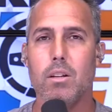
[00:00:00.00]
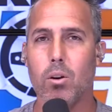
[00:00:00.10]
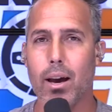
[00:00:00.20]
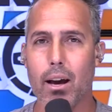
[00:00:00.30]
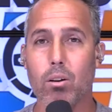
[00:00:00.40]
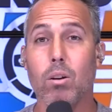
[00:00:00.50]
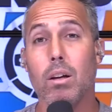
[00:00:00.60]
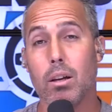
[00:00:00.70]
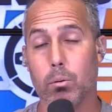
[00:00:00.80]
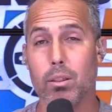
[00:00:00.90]
know how,
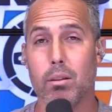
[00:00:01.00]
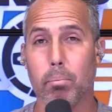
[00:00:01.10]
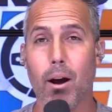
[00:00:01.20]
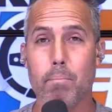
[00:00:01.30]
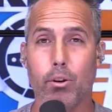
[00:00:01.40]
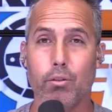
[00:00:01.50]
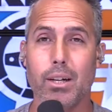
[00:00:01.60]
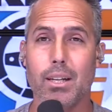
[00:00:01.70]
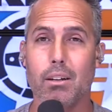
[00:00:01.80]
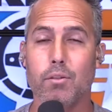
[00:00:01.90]
with the proper
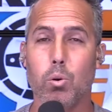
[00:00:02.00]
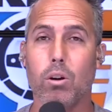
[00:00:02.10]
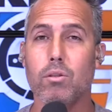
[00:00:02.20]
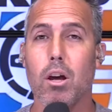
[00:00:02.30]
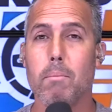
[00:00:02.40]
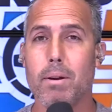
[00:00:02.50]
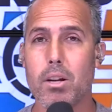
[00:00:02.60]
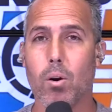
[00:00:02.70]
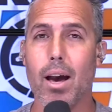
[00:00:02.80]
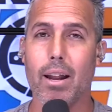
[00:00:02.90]
greeting, of course,
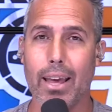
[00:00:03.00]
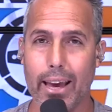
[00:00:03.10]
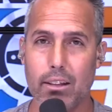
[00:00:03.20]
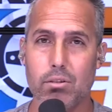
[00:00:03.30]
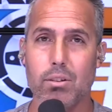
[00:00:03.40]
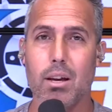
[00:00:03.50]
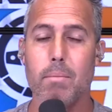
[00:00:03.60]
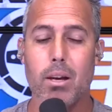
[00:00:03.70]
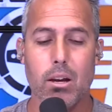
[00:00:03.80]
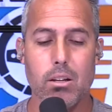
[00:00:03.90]
but know how to answer
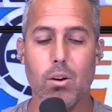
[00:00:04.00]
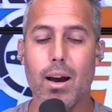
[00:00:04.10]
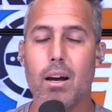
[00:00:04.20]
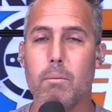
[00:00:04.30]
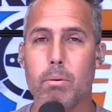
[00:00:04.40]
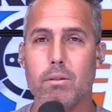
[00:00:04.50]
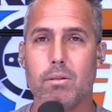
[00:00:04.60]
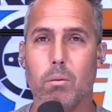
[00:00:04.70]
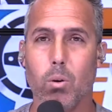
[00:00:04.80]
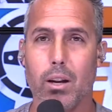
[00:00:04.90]
them, know how to
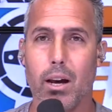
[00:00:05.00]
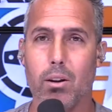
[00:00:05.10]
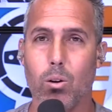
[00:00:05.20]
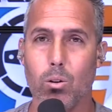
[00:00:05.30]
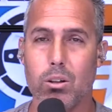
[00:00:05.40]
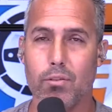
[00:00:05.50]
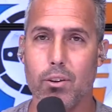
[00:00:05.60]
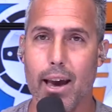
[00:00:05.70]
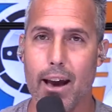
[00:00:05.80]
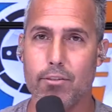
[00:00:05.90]
put someone on hold
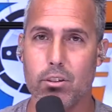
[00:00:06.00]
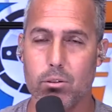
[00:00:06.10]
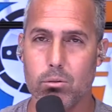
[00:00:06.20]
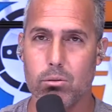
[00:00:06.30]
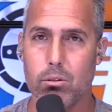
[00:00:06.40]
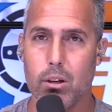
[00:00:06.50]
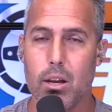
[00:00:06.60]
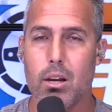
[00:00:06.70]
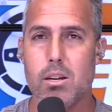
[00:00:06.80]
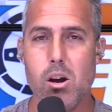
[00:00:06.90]
if you have to,
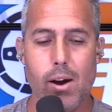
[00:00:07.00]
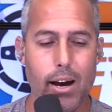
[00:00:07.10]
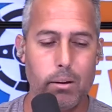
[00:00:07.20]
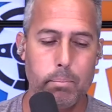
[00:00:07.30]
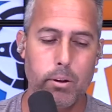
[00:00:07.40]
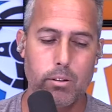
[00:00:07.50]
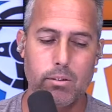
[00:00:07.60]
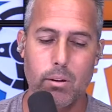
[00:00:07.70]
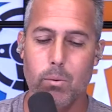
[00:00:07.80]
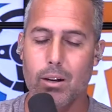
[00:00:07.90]
know how to
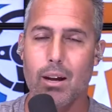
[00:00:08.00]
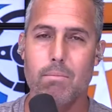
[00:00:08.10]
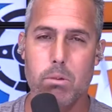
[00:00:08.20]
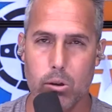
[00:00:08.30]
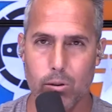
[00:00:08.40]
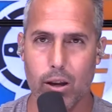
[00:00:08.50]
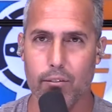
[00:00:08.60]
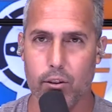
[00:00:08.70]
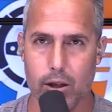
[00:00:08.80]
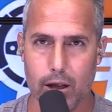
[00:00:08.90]
put someone on mute
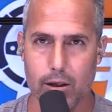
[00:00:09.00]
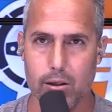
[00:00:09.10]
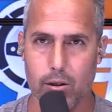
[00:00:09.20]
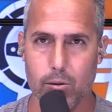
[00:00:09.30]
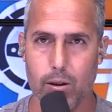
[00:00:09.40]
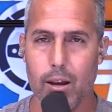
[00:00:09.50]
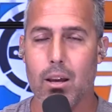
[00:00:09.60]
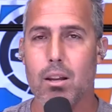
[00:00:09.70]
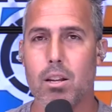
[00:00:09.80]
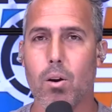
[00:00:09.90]
if you need to,
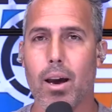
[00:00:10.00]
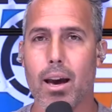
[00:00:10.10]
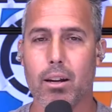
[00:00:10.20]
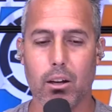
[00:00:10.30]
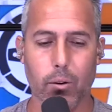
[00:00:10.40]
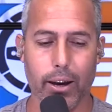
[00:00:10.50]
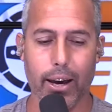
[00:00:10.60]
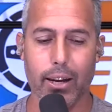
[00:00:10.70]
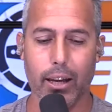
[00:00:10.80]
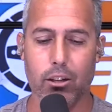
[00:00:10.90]
know how to go
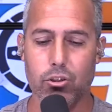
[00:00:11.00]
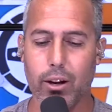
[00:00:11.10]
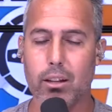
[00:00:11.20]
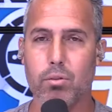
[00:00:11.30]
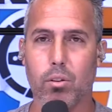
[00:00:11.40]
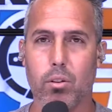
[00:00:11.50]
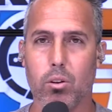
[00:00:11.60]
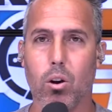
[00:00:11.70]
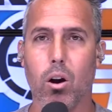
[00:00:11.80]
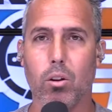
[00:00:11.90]
ahead and transfer
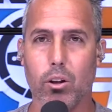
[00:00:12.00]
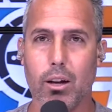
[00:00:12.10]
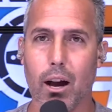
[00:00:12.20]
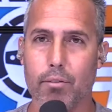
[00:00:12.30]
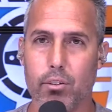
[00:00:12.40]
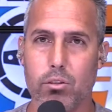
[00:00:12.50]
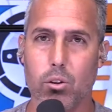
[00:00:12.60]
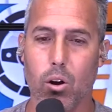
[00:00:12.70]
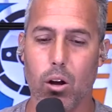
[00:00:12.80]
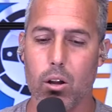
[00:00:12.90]
the call or conference
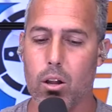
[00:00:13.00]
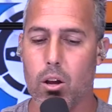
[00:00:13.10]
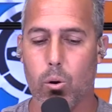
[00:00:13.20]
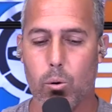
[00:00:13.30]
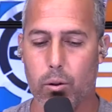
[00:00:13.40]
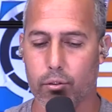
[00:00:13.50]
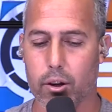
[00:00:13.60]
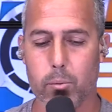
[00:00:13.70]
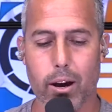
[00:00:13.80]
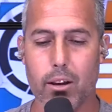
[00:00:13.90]
call or
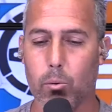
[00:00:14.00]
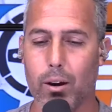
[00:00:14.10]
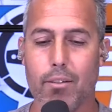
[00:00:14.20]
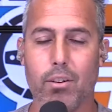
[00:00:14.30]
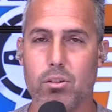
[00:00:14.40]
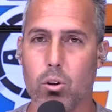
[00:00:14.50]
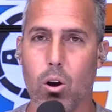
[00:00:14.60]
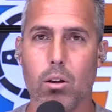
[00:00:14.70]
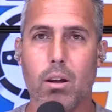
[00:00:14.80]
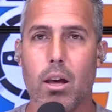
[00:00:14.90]
three-way or whatever it's
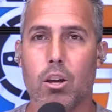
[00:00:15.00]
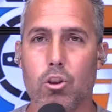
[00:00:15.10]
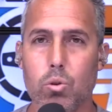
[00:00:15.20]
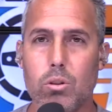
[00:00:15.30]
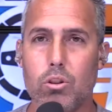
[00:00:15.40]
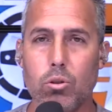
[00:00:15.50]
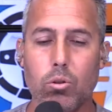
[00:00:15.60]
called. You